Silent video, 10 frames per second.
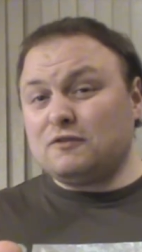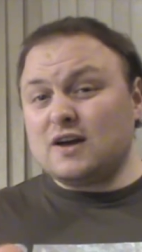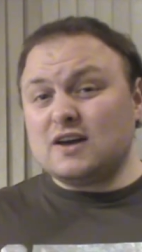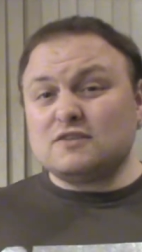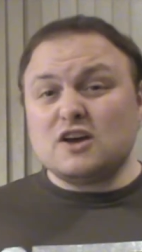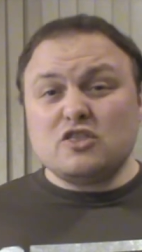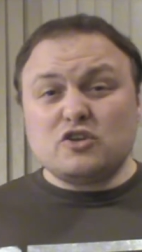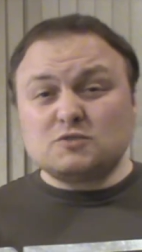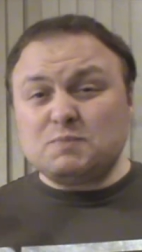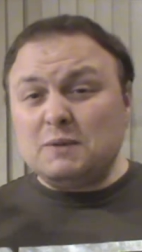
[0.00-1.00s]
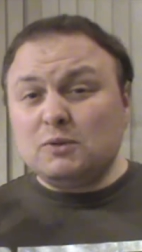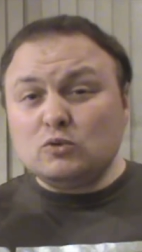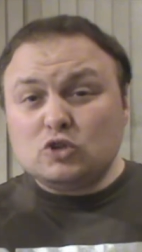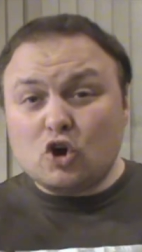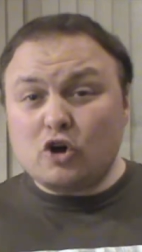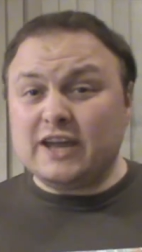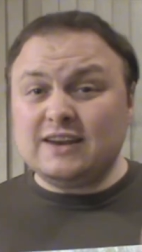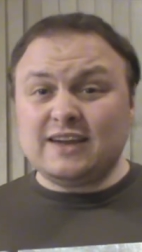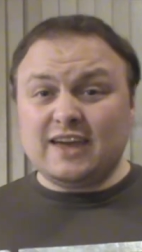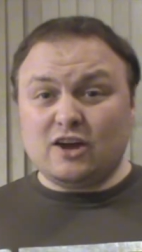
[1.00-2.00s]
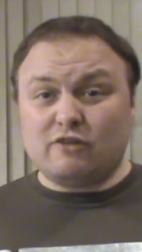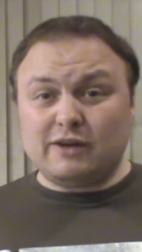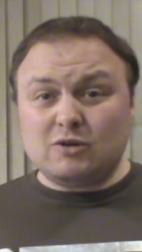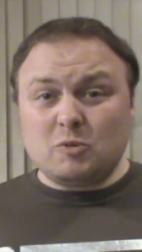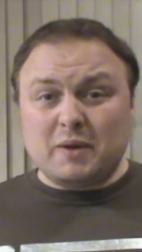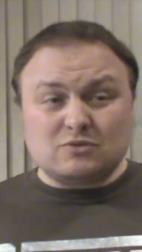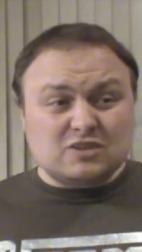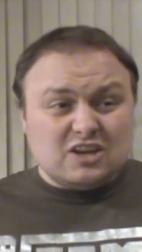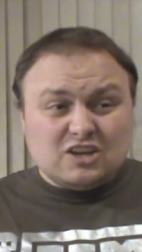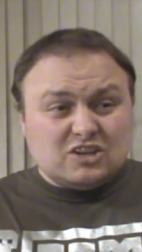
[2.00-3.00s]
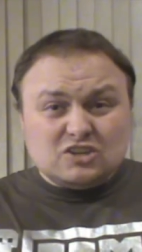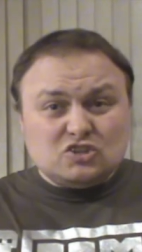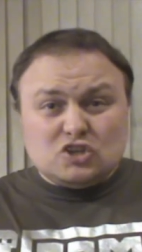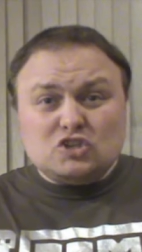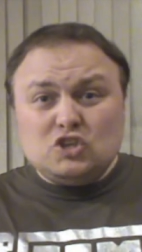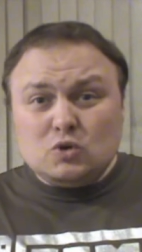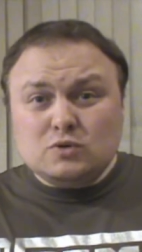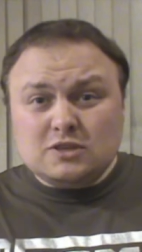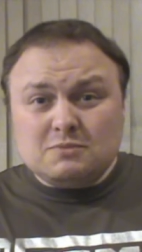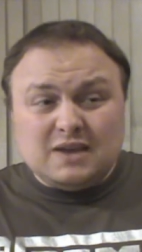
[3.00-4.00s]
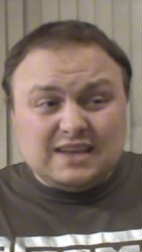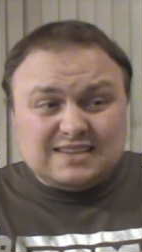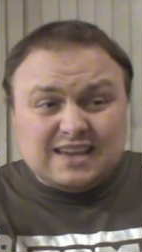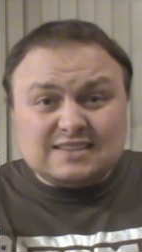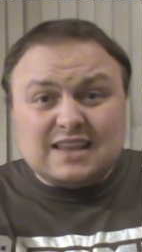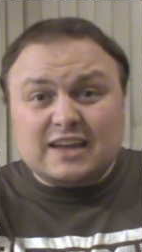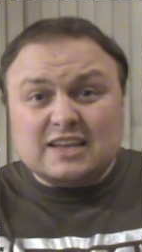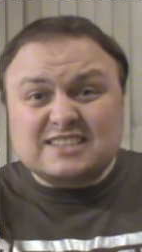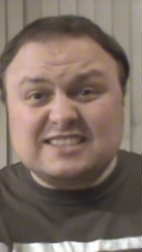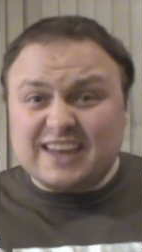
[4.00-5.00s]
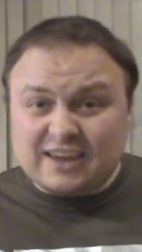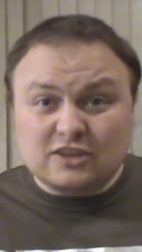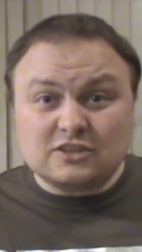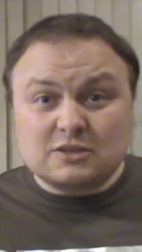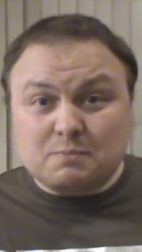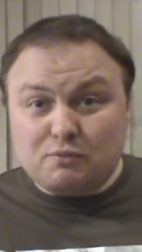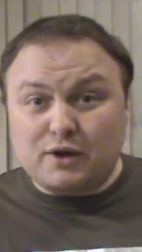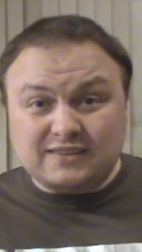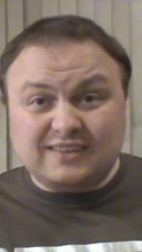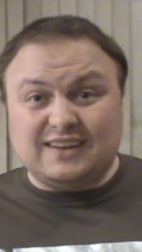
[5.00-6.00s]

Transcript: 5, those people who don't indicate on roundabouts. Just use them, it takes like a second to press